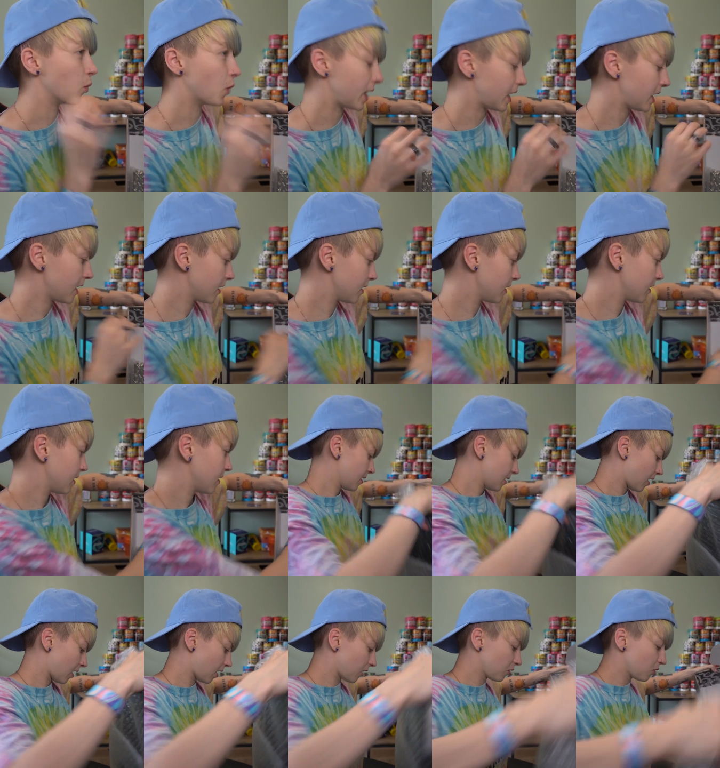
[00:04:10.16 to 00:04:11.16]
way.
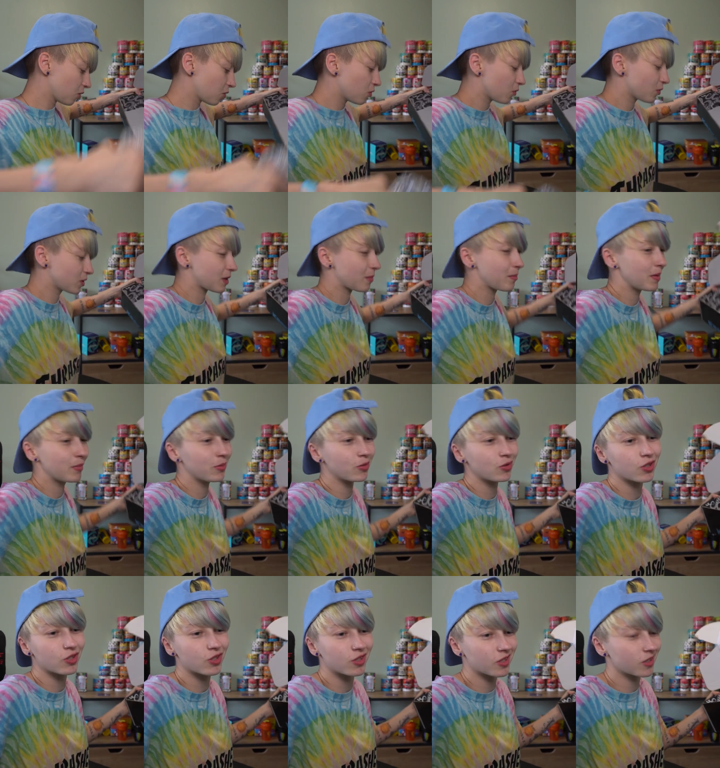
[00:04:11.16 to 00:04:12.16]
Although some people
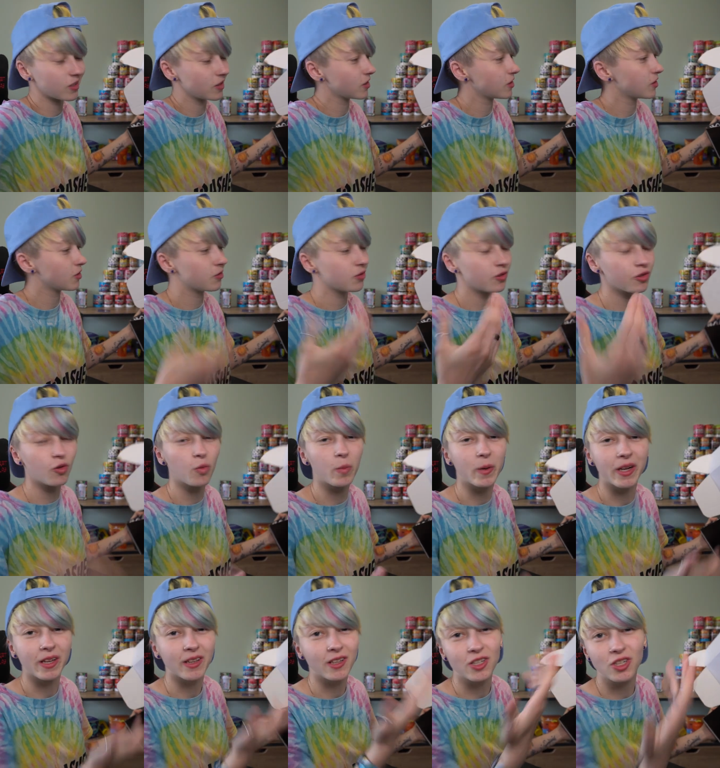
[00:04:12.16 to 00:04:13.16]
just, you know, they
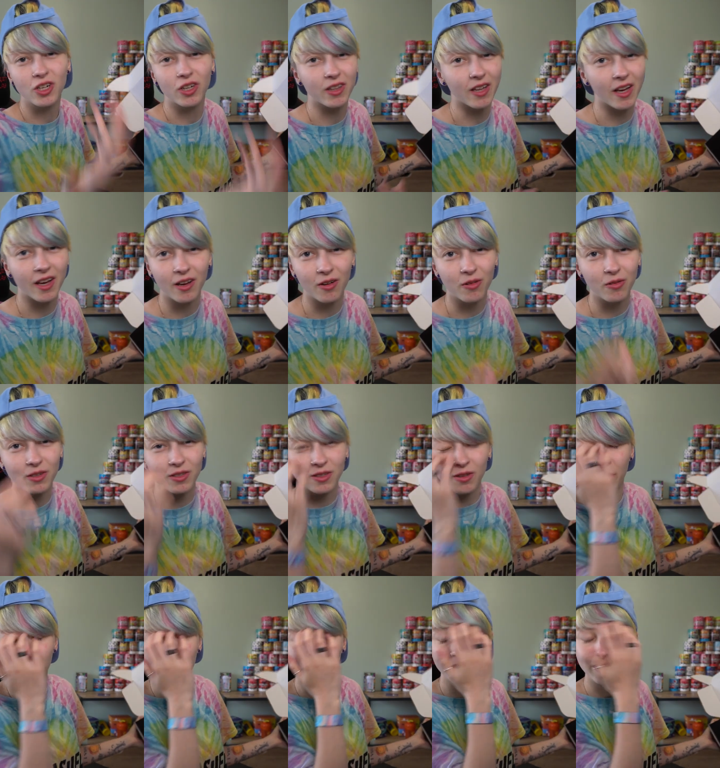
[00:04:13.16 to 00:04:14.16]
open it and they chuck that out, it's
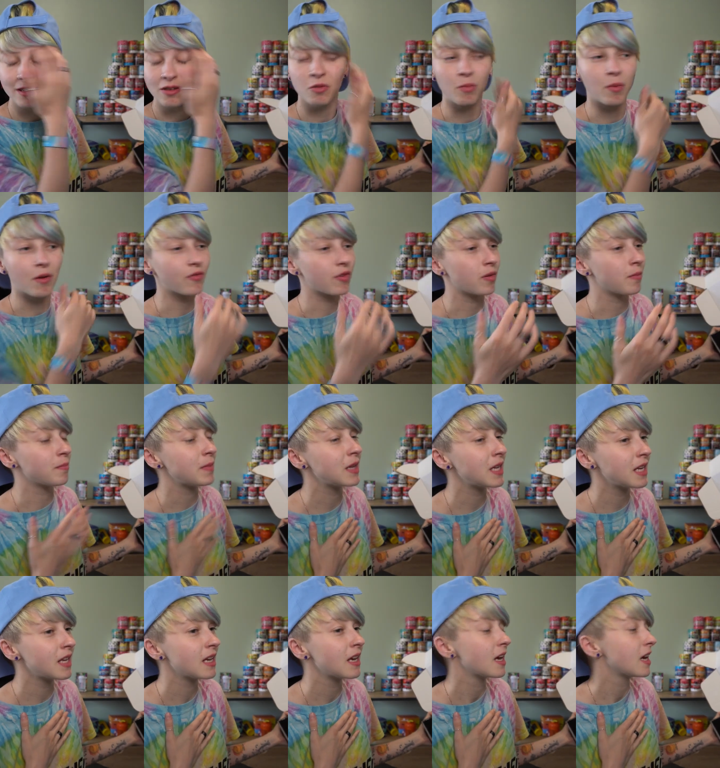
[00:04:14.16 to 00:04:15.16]
not a big deal. But for
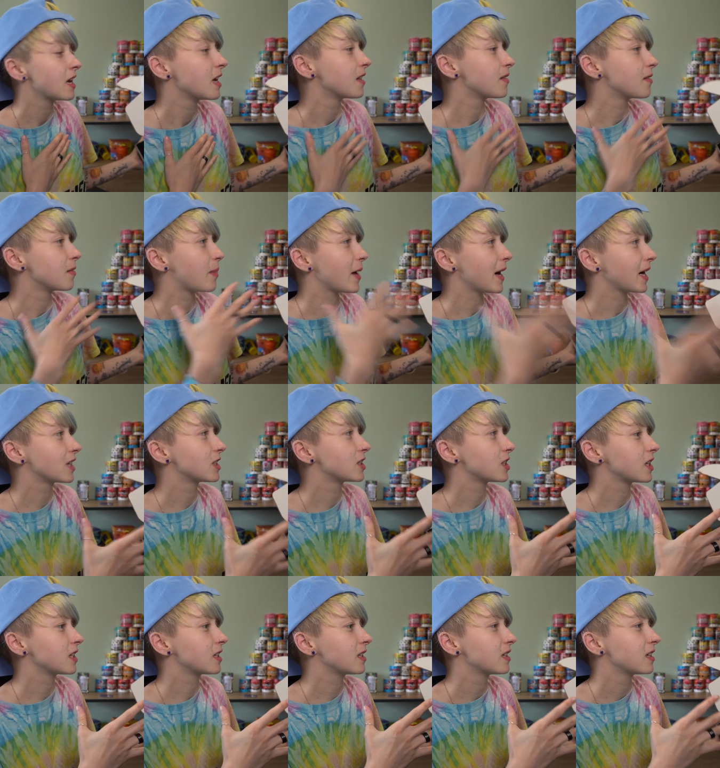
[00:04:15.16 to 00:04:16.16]
me, the
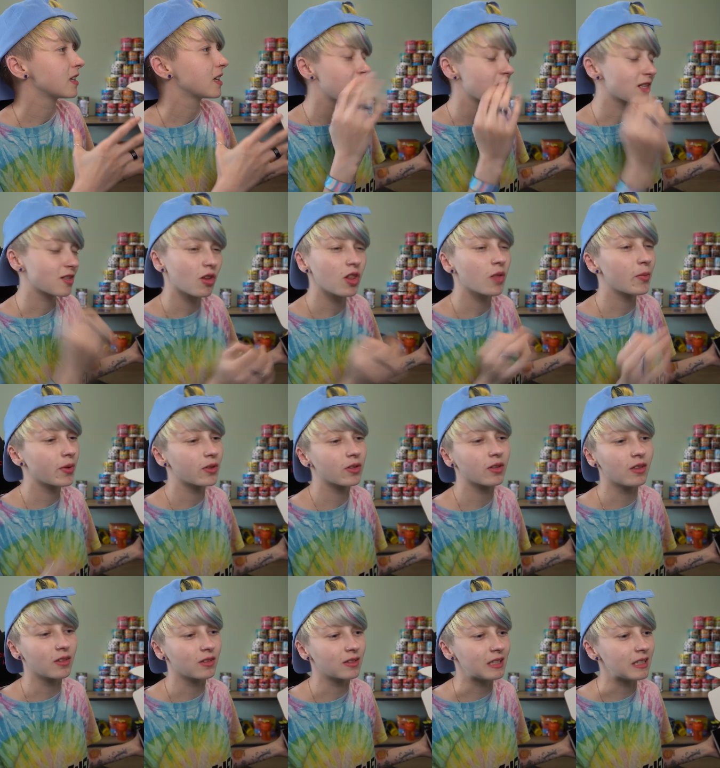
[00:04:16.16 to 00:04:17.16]
packaging, it's all about the
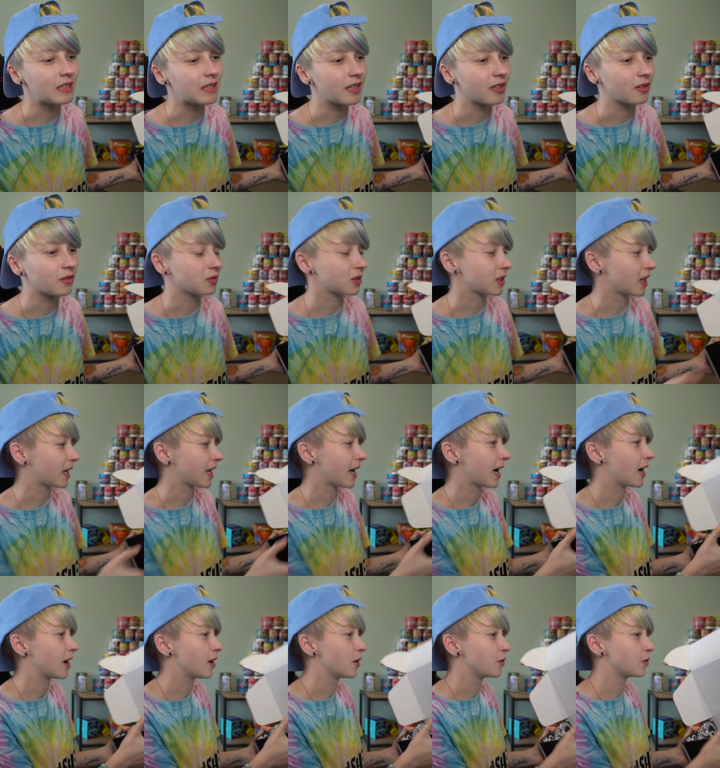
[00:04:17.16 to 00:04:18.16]
little details and
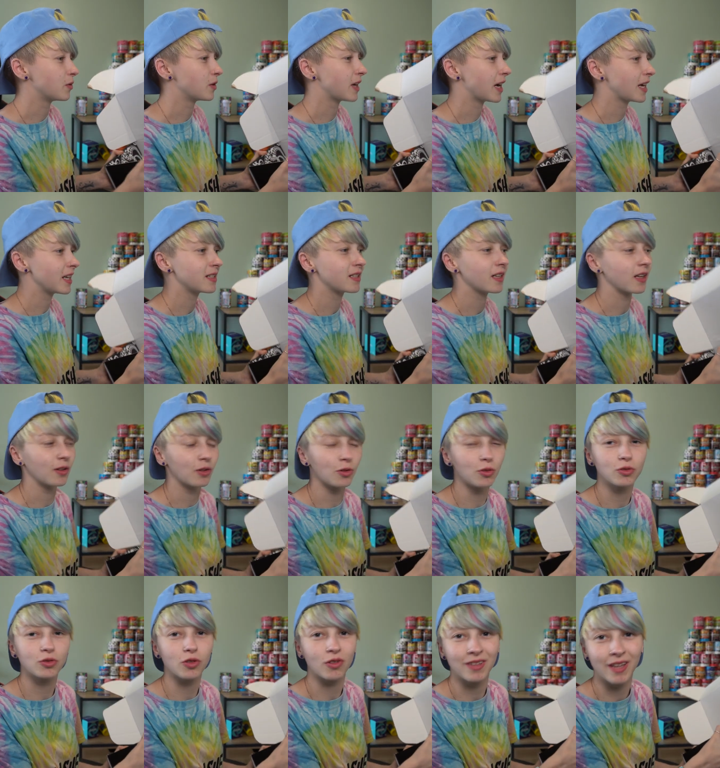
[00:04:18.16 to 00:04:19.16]
how nice it
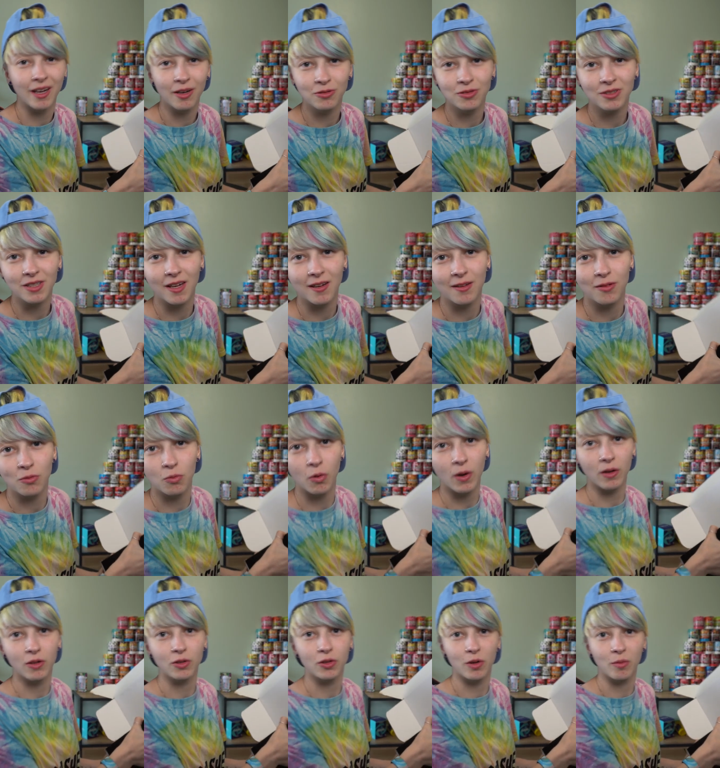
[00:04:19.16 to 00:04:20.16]
looks on the outside
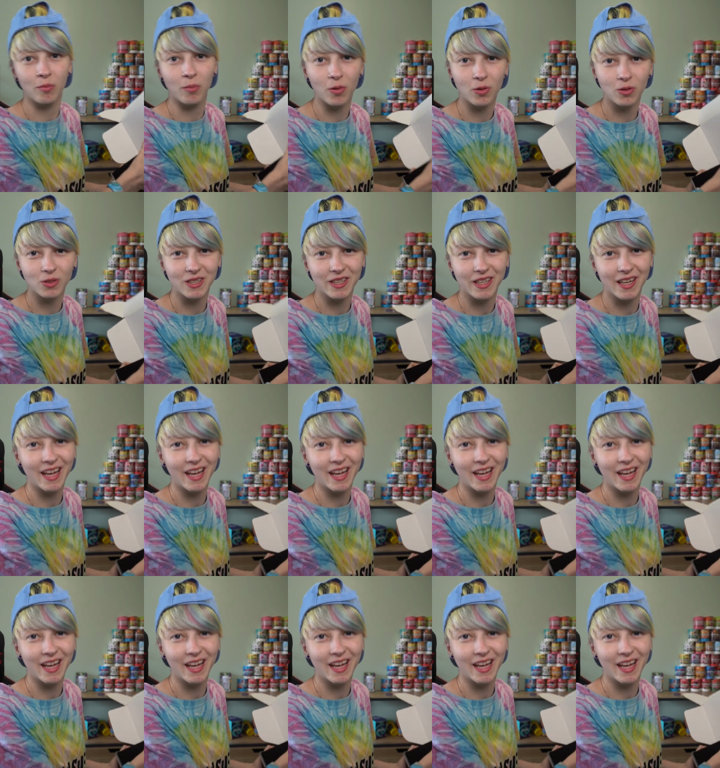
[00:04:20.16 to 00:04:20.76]
while you're unboxing